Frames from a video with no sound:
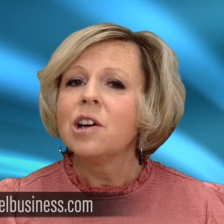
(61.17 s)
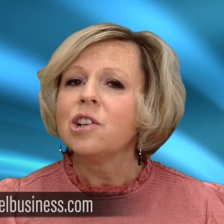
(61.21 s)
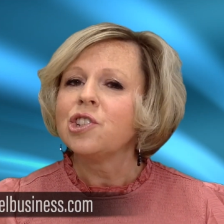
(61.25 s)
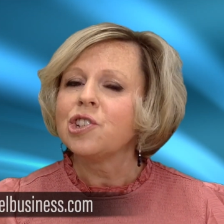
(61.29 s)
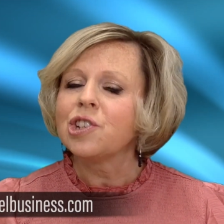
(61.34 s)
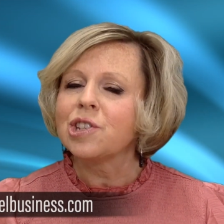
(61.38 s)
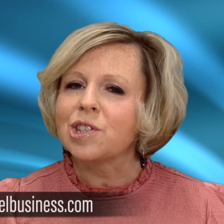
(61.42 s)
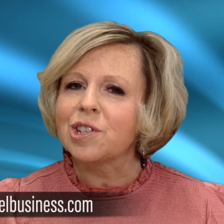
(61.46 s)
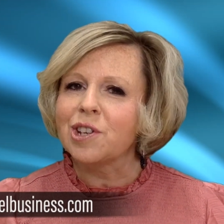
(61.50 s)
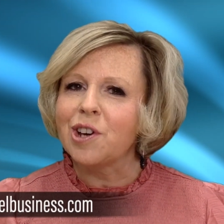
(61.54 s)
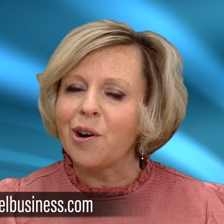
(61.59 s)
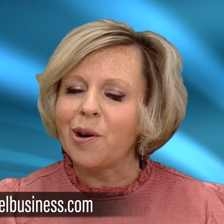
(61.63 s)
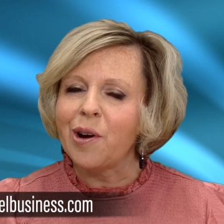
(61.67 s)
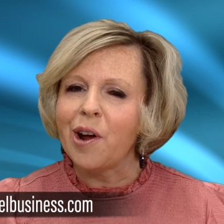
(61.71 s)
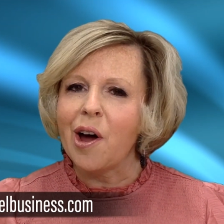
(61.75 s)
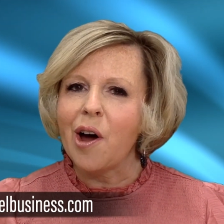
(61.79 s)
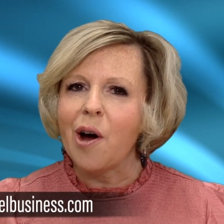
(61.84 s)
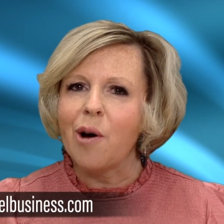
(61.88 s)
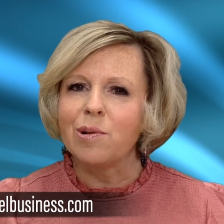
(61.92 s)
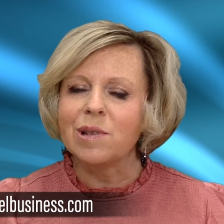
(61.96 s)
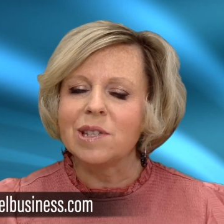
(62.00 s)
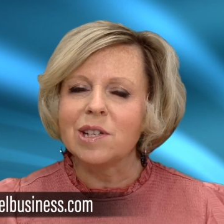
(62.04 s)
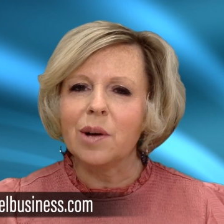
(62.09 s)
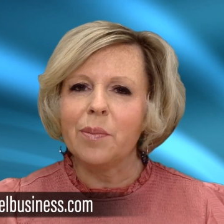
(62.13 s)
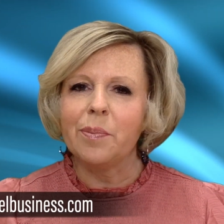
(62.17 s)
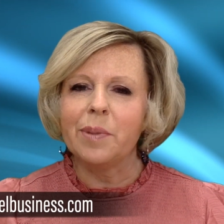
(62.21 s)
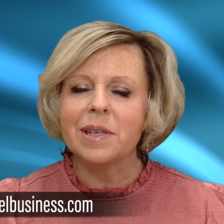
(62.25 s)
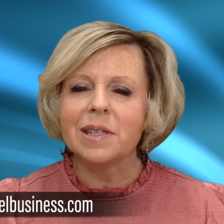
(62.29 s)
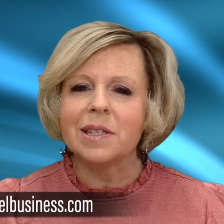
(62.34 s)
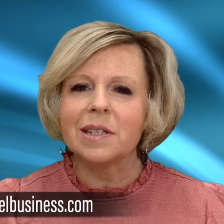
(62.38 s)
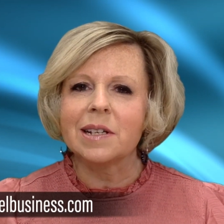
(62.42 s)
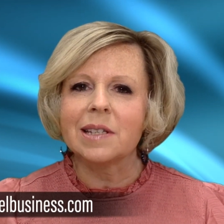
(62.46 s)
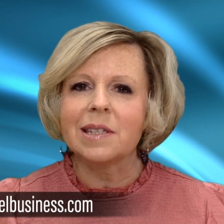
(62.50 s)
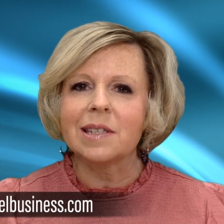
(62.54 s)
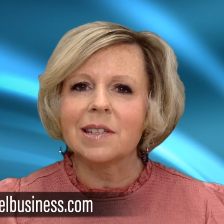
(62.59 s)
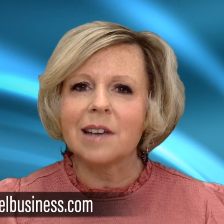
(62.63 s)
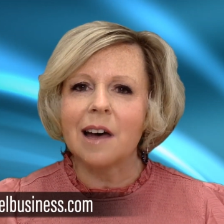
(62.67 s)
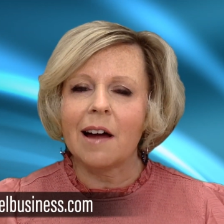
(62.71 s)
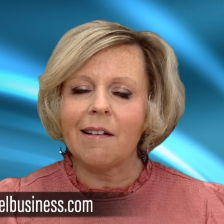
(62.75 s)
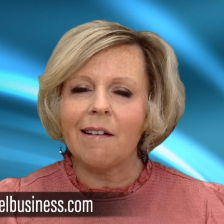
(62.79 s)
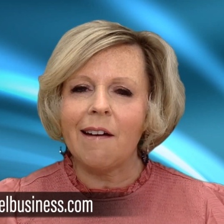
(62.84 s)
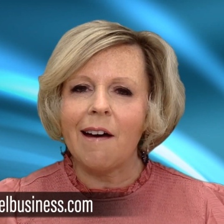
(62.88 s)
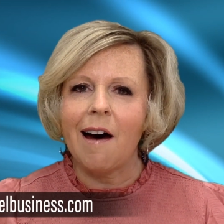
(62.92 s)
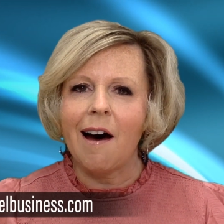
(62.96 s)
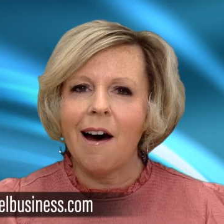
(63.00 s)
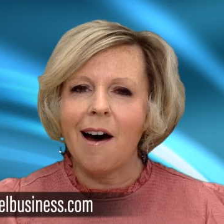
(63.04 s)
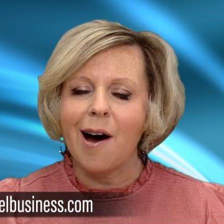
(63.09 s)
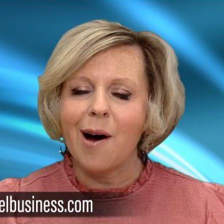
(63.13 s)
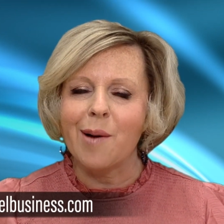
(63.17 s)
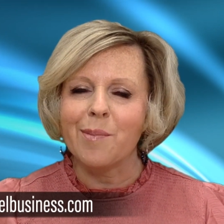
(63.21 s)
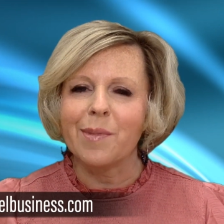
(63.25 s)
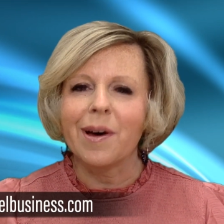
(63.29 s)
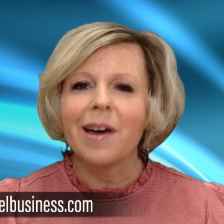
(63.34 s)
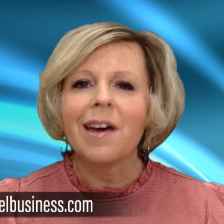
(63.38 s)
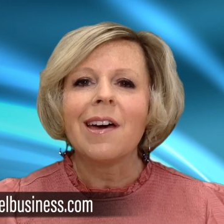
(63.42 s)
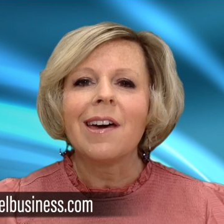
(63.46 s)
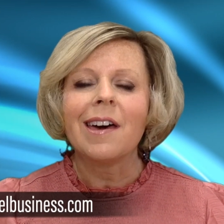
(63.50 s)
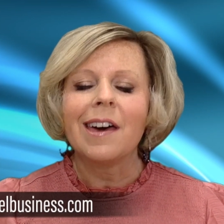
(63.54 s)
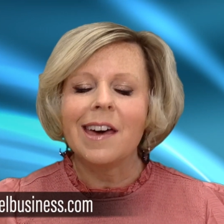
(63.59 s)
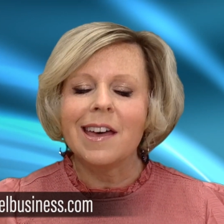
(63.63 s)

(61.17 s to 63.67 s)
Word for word: Just go to hotel business dot com.